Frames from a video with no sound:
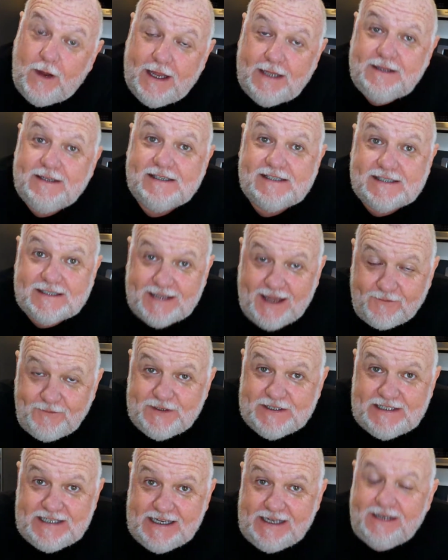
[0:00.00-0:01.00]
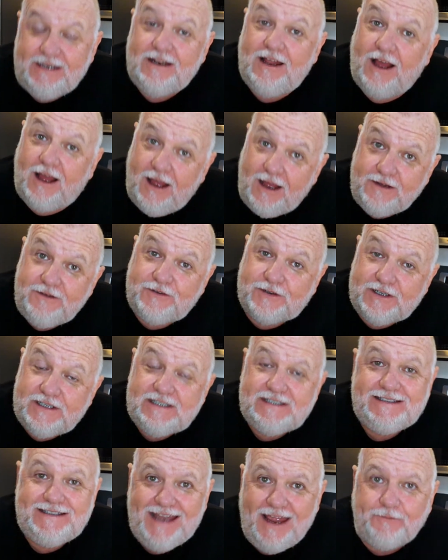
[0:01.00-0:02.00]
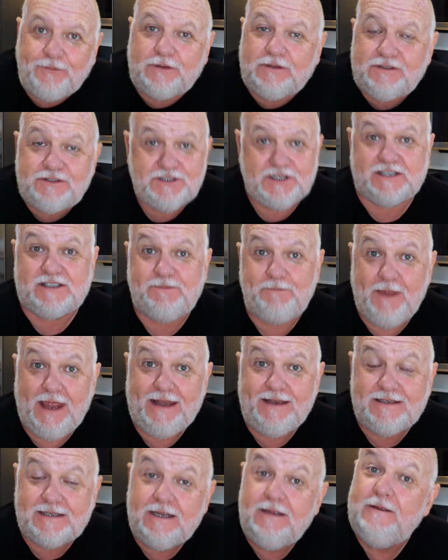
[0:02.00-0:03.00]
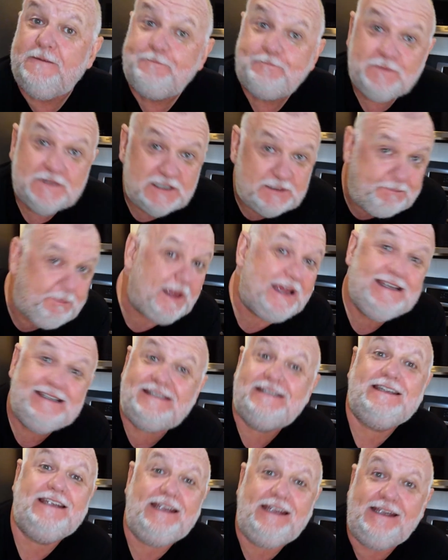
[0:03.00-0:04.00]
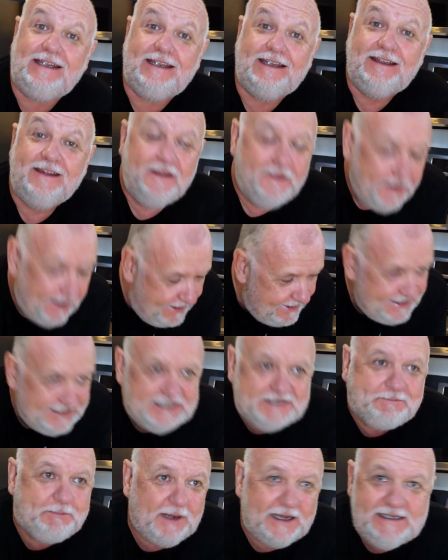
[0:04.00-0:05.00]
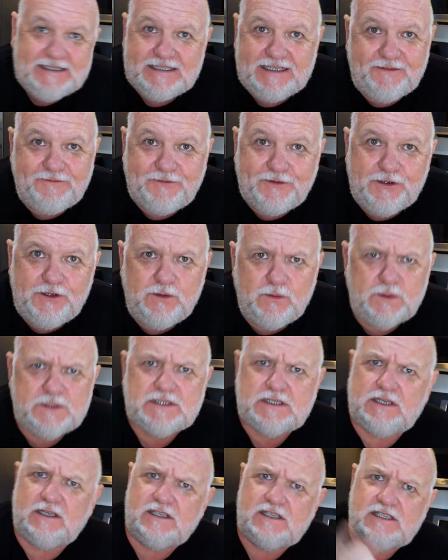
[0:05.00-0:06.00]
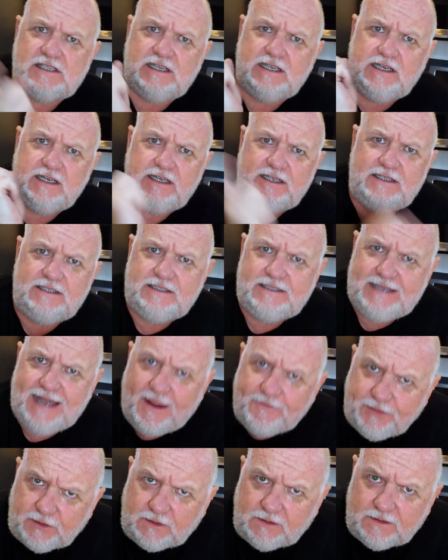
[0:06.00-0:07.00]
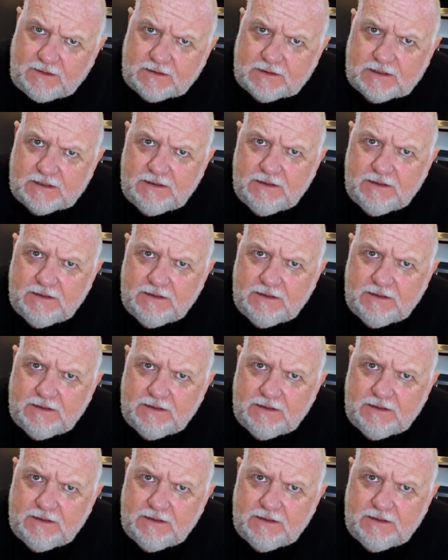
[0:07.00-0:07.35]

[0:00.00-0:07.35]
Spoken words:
in the 1700s, deviled just meant spicy. Any spicy food was considered deviled.